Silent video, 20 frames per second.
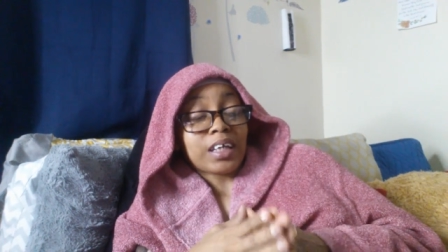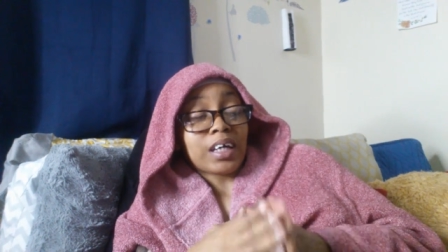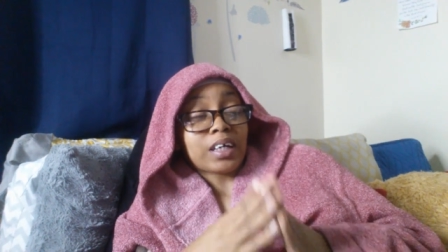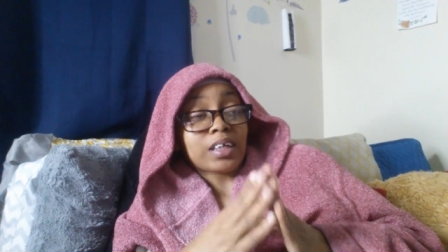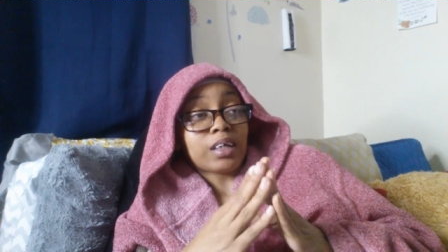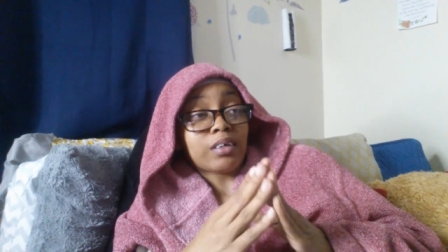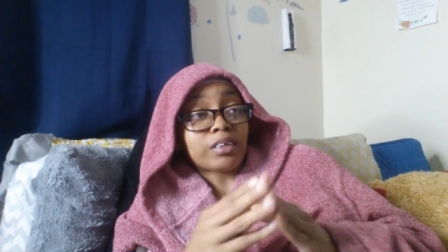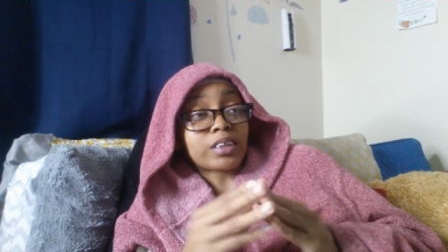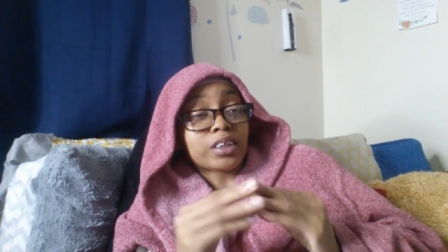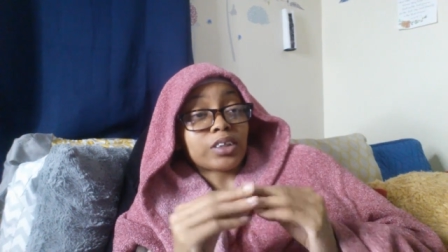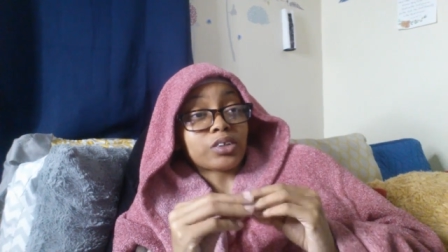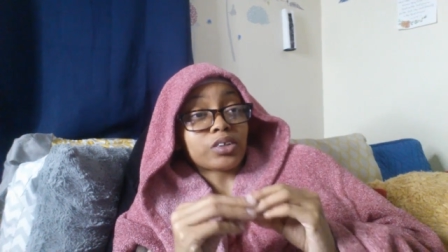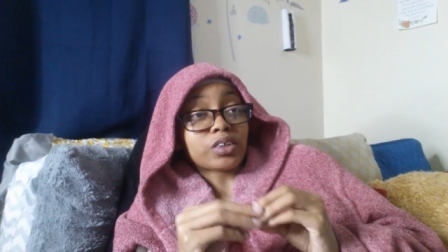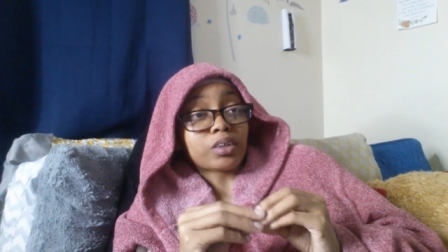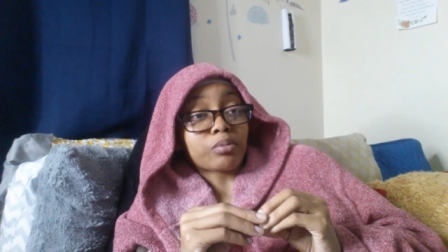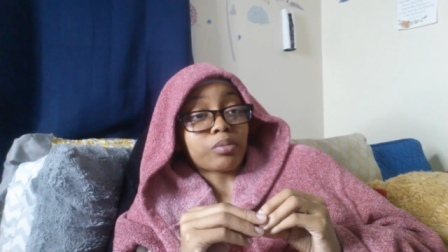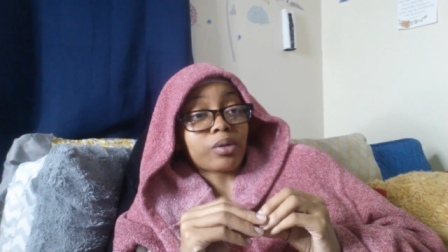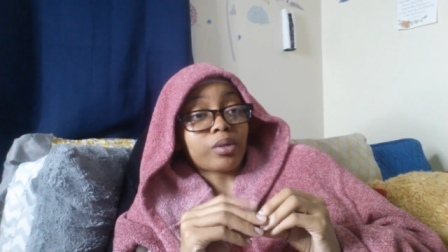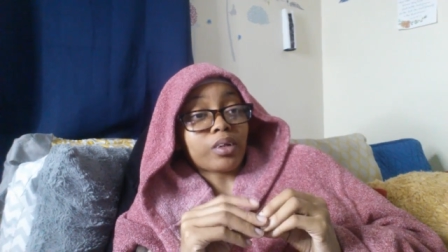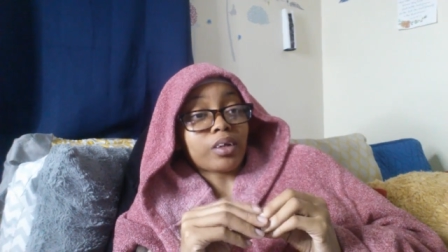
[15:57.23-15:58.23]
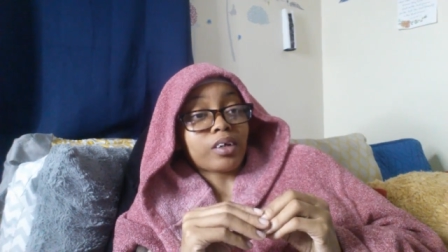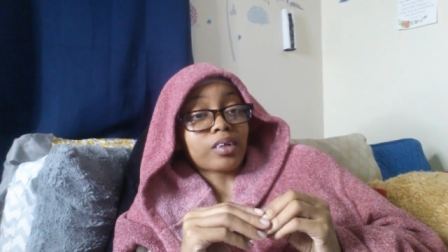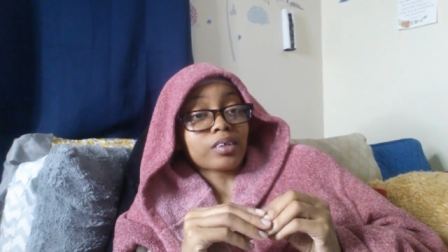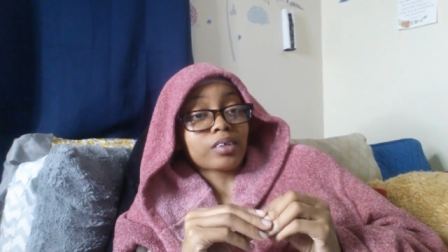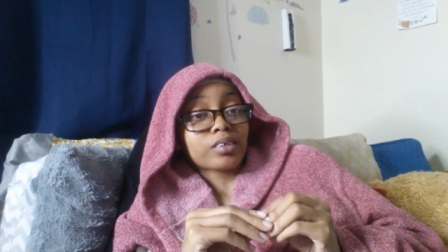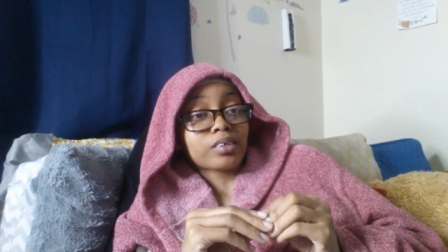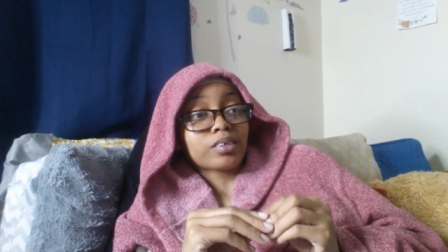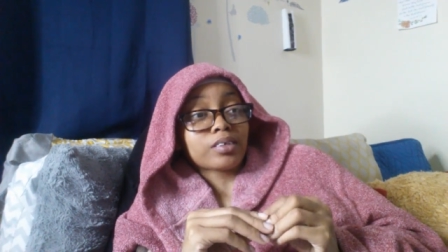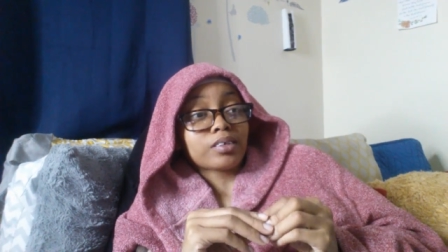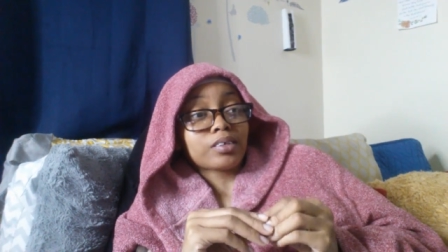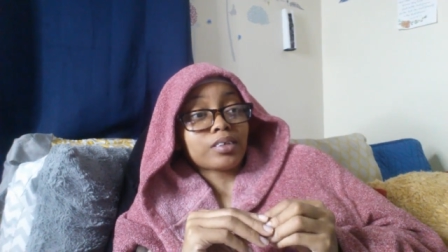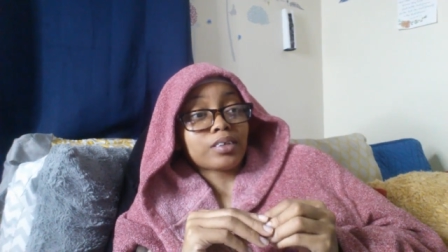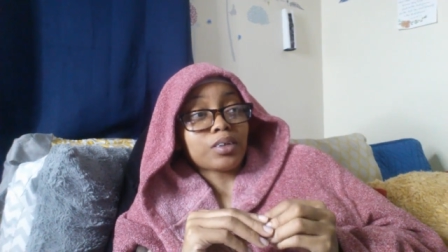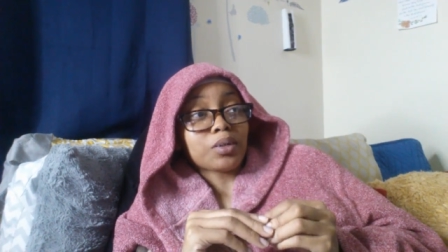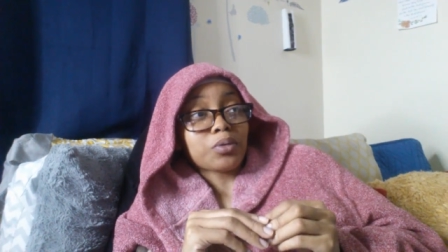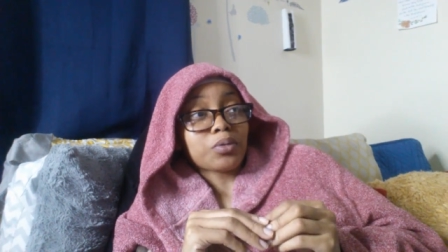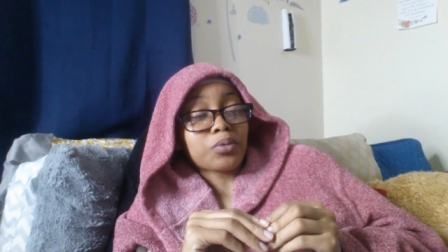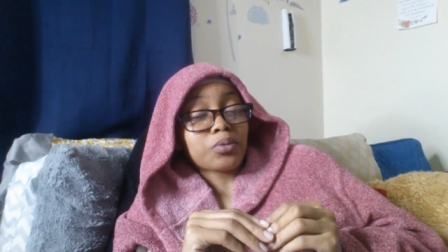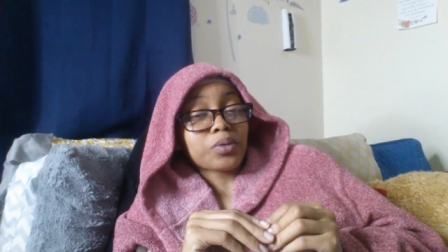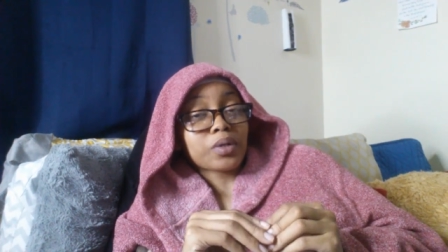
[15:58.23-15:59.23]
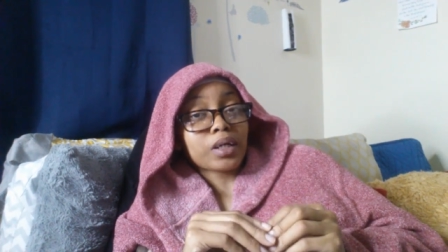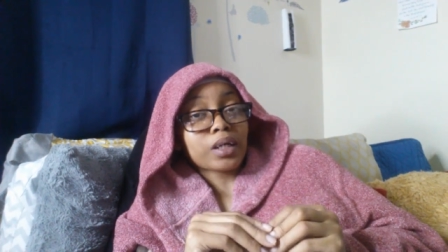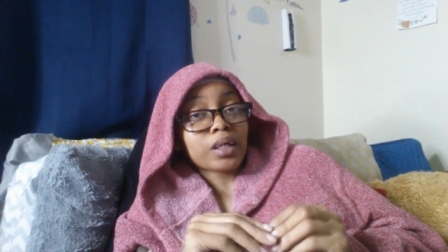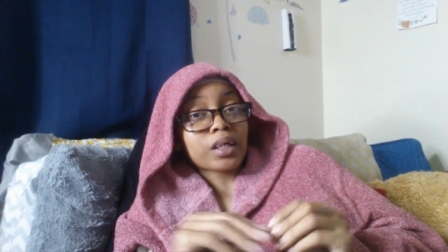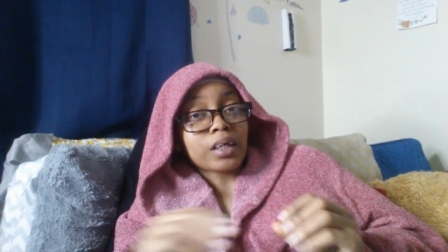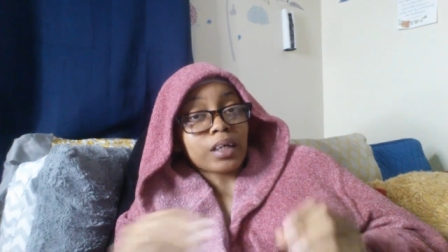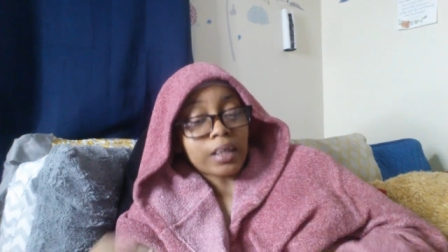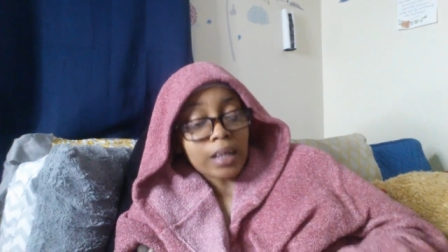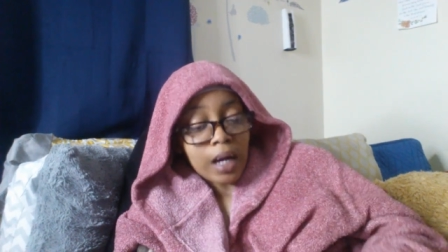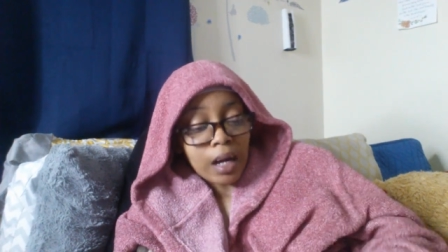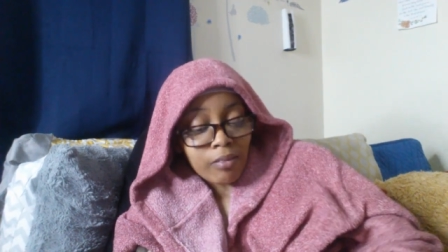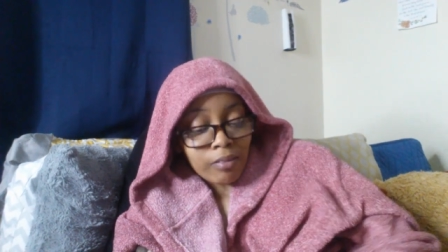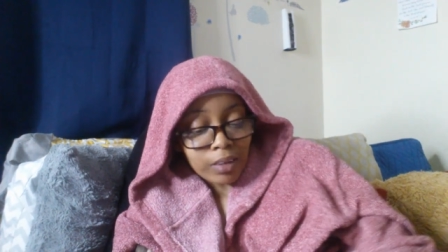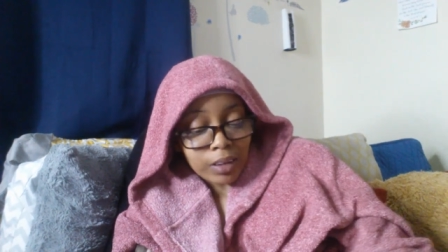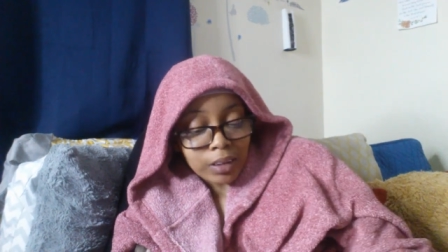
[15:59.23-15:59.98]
That that was an interesting prologue. So we're gonna dive